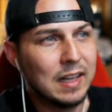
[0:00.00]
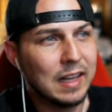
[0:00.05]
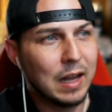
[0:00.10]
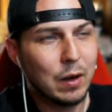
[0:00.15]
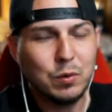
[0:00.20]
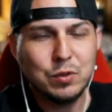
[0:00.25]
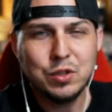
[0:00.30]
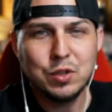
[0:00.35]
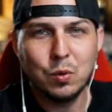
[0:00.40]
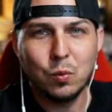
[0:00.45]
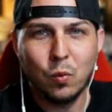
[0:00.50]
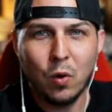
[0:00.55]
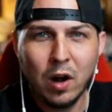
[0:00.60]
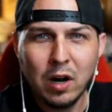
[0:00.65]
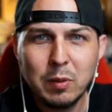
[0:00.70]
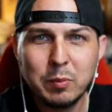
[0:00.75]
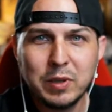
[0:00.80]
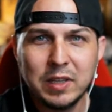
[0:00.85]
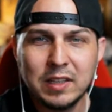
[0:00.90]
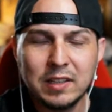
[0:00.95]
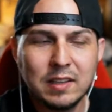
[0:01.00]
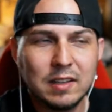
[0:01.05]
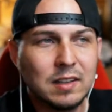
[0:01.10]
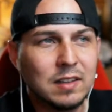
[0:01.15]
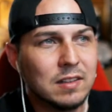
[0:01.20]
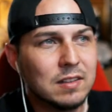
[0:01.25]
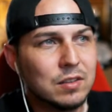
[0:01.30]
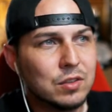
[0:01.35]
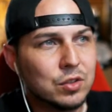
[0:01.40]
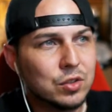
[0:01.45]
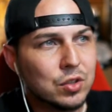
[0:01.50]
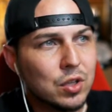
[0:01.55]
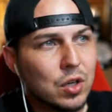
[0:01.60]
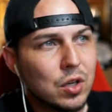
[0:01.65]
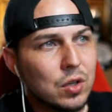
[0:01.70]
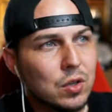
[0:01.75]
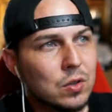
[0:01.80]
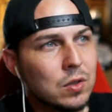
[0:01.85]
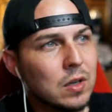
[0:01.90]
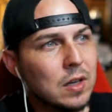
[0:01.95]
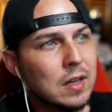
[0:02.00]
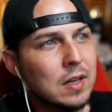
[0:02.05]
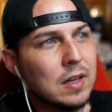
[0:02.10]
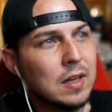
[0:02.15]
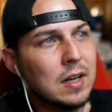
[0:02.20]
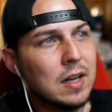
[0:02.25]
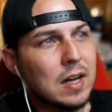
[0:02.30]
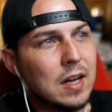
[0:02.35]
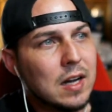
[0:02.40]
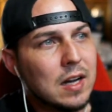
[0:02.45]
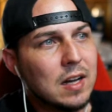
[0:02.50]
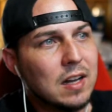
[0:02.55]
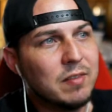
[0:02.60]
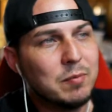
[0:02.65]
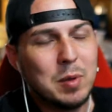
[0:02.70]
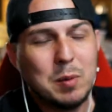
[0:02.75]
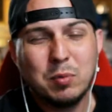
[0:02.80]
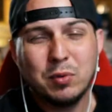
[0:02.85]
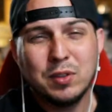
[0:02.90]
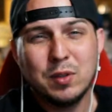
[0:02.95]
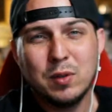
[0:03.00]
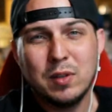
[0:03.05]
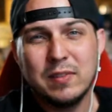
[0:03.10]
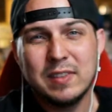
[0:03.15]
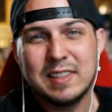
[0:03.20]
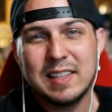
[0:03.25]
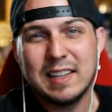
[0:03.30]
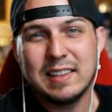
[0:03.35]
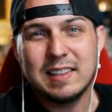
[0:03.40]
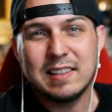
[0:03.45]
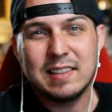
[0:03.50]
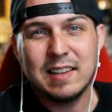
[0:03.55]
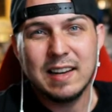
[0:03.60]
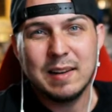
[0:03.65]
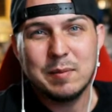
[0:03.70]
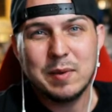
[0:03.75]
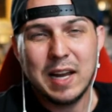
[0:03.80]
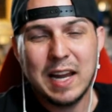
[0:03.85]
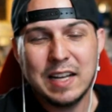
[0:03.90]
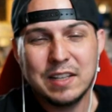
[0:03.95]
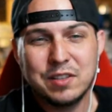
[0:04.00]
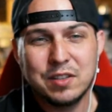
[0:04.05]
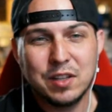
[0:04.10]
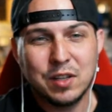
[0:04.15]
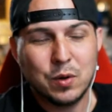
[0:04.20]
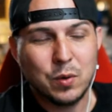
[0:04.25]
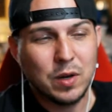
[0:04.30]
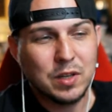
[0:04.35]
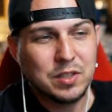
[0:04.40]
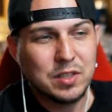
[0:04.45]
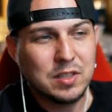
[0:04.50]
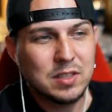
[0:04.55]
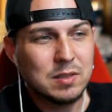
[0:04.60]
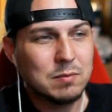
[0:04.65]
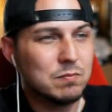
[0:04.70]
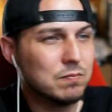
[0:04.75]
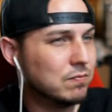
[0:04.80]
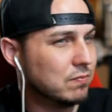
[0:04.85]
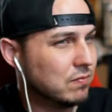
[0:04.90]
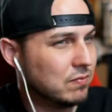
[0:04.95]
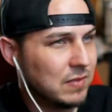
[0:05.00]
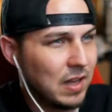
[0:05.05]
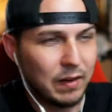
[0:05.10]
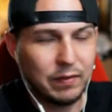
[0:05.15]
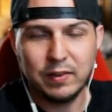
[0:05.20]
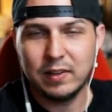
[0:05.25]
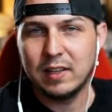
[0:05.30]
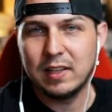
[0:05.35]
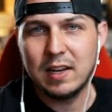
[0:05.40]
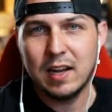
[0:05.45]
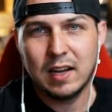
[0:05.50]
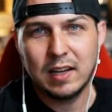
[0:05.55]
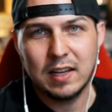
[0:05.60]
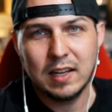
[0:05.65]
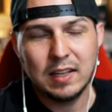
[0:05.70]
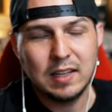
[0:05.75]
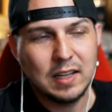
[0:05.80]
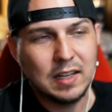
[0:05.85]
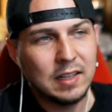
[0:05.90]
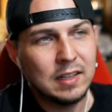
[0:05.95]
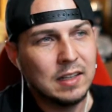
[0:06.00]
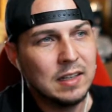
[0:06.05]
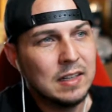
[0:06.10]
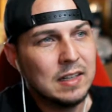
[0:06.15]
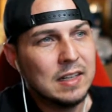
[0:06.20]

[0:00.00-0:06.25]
I want you to want to be in there. So if people don't even take the time to answer the questions, definitely not getting in.